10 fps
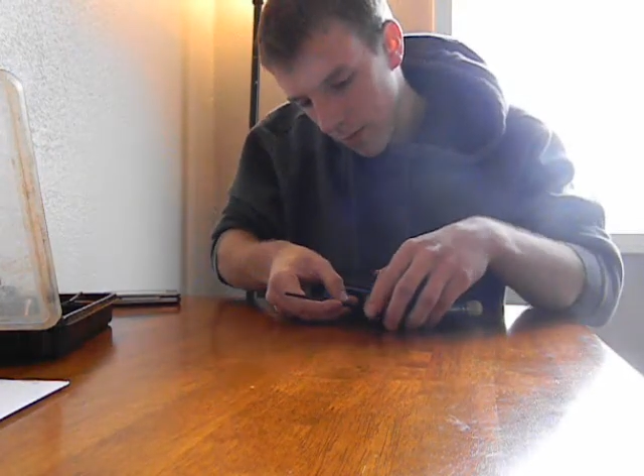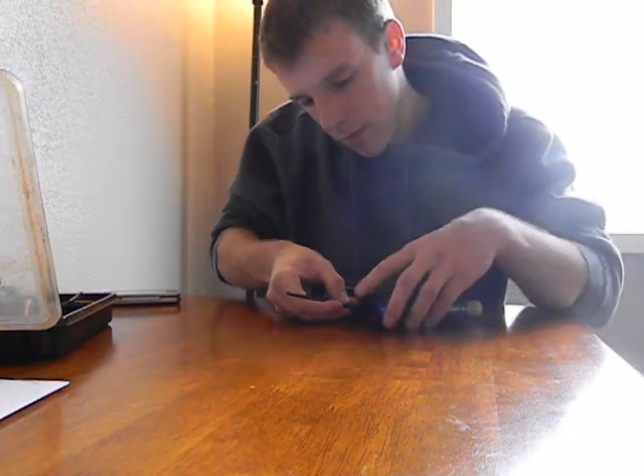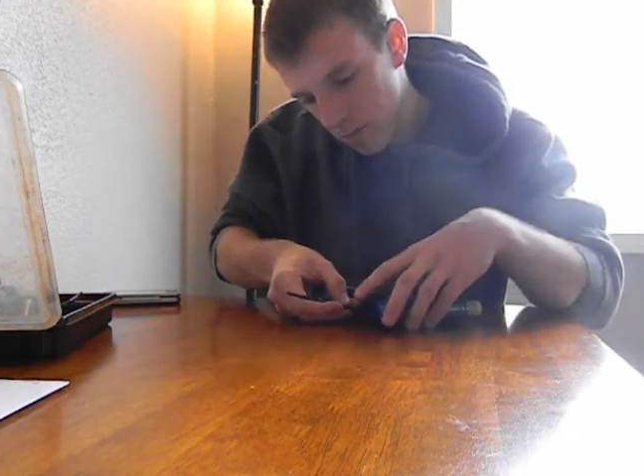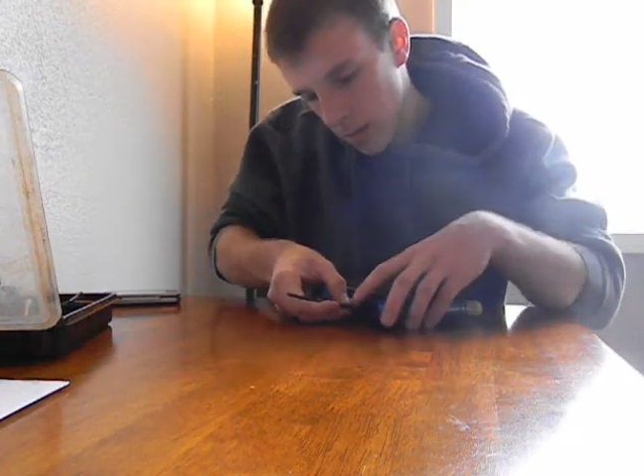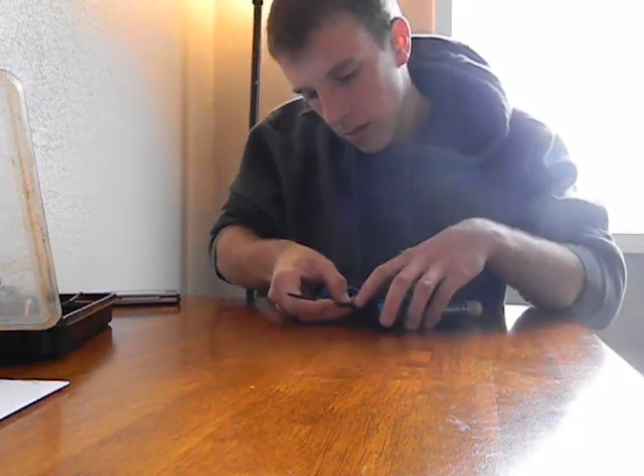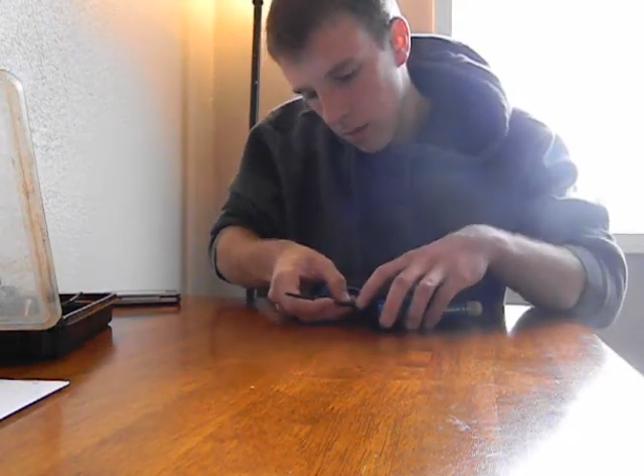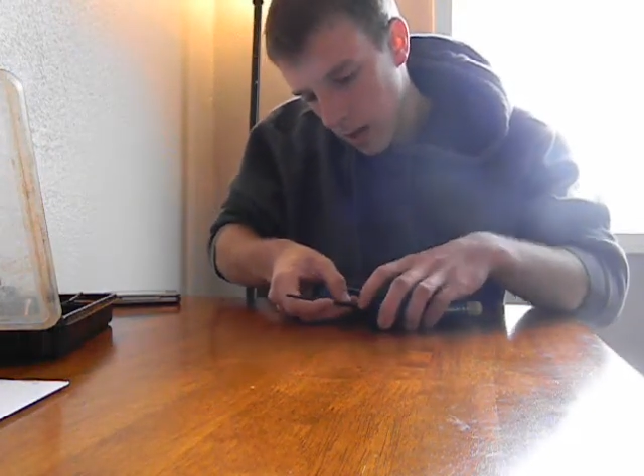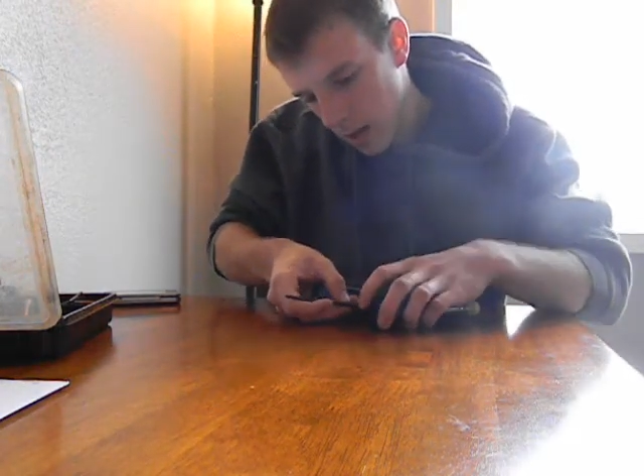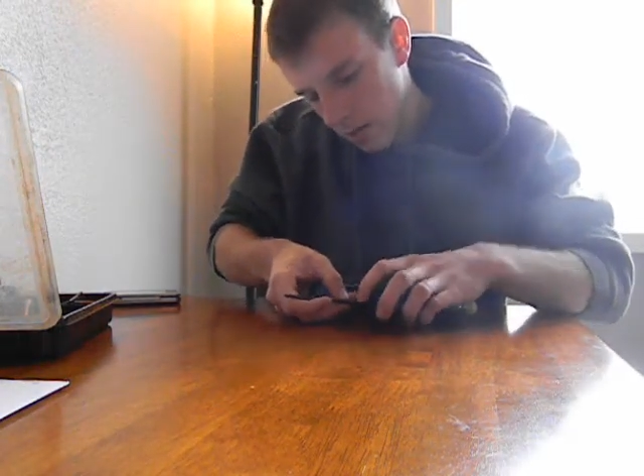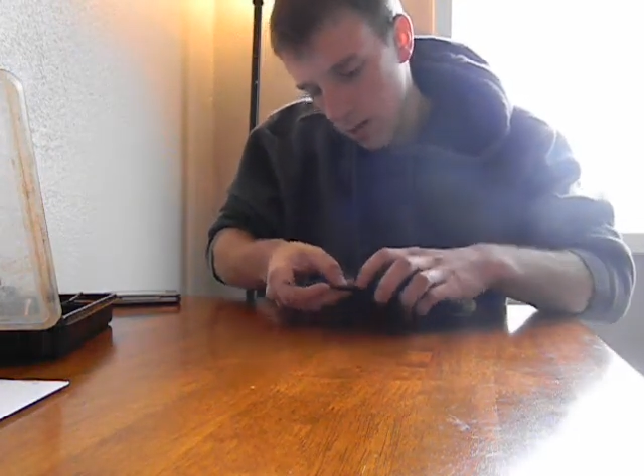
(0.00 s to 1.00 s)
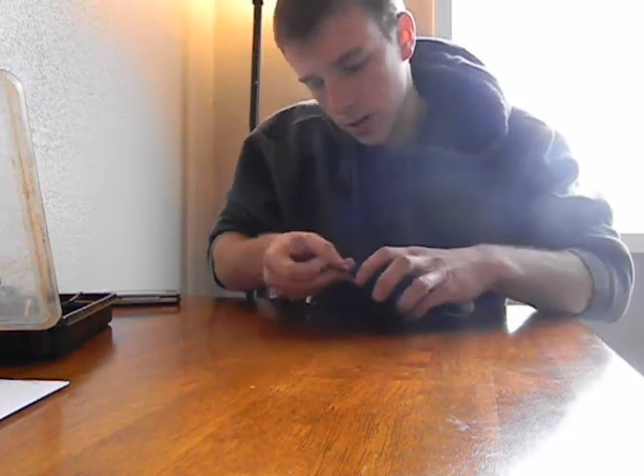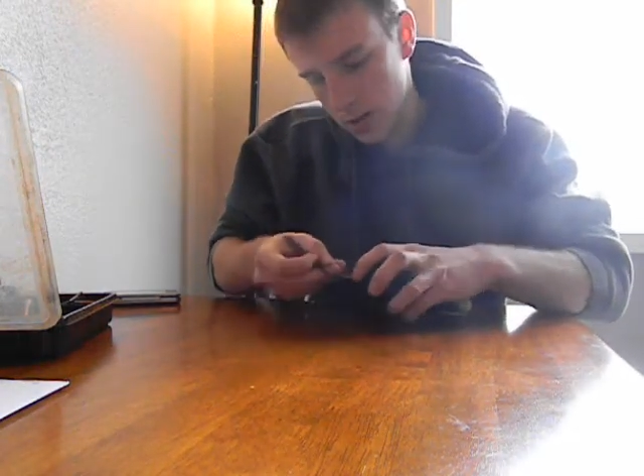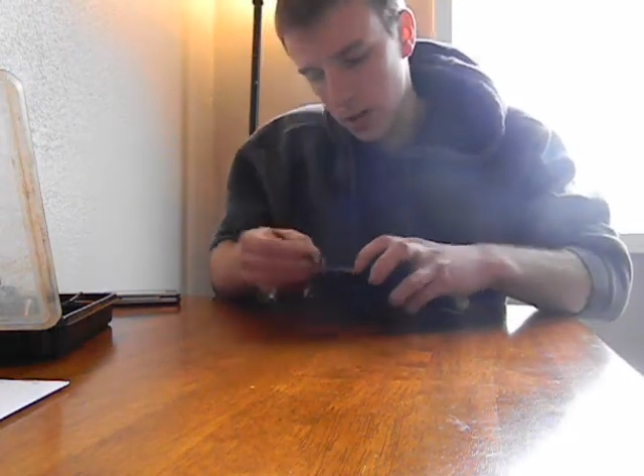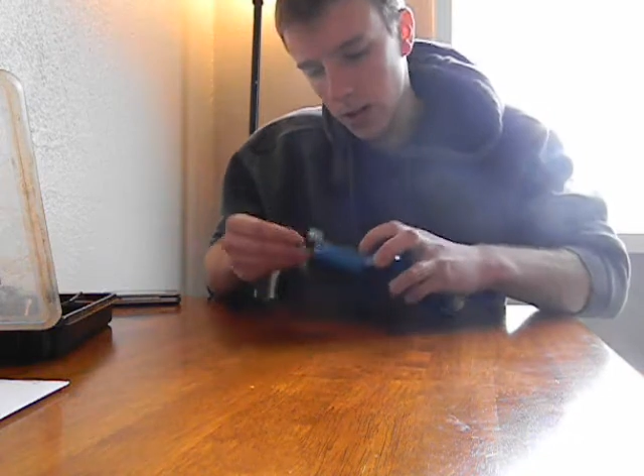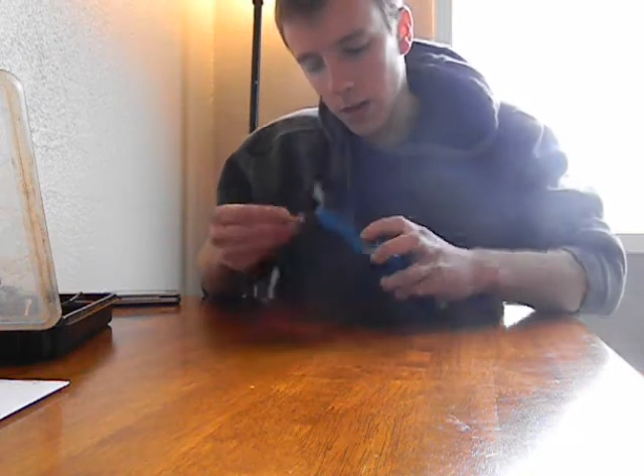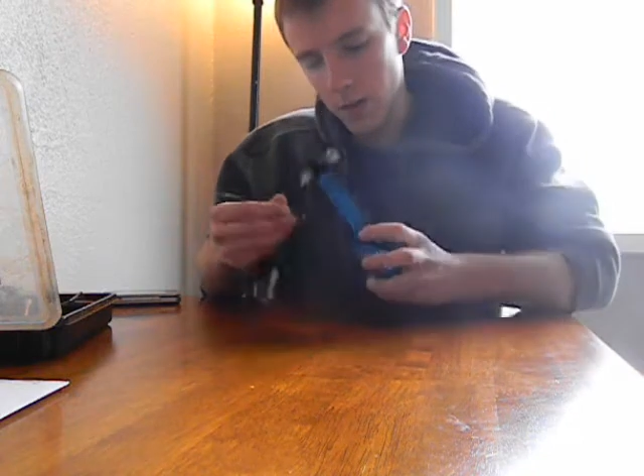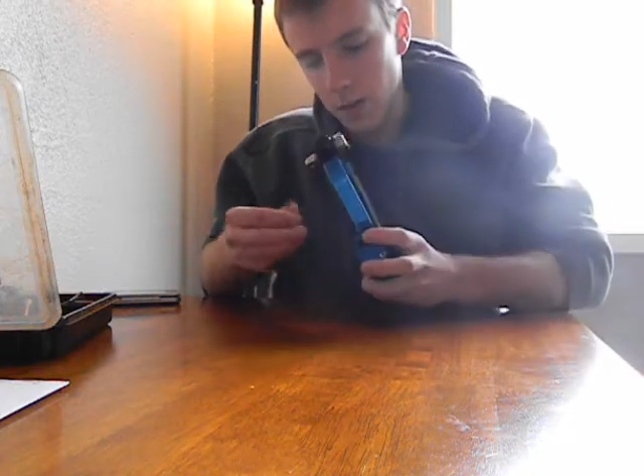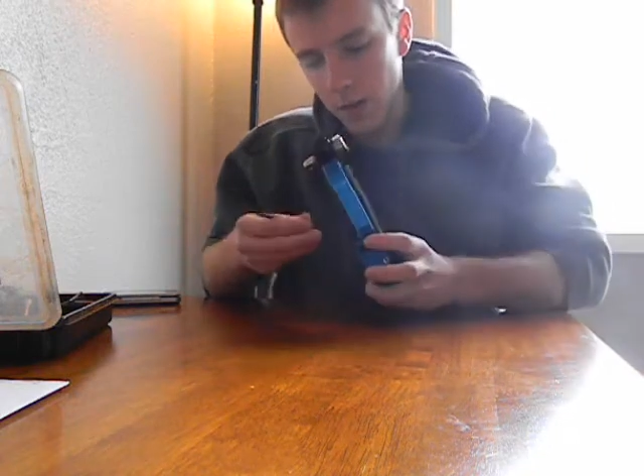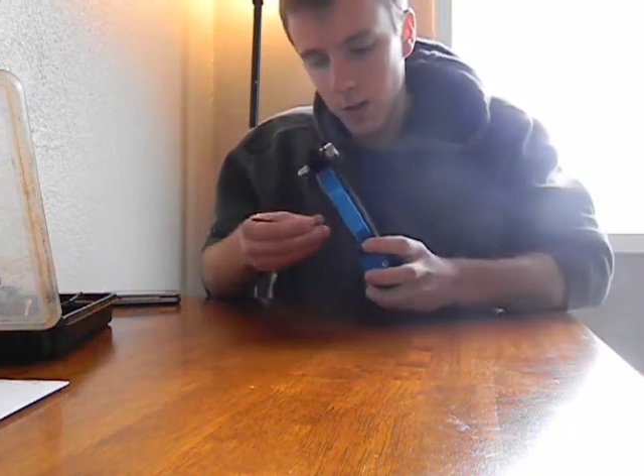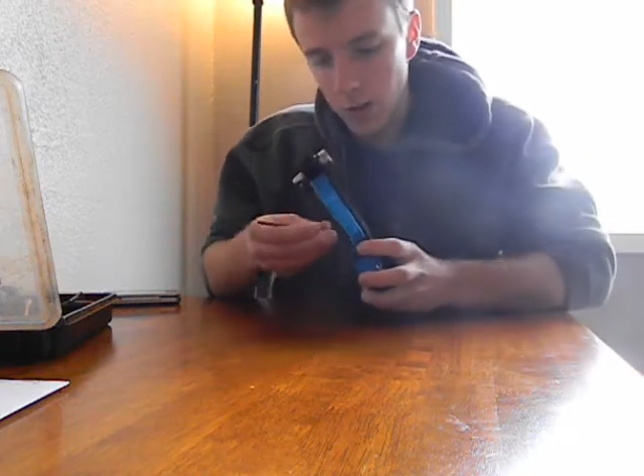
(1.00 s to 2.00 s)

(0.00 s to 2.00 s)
first paintball gun was a little bit of a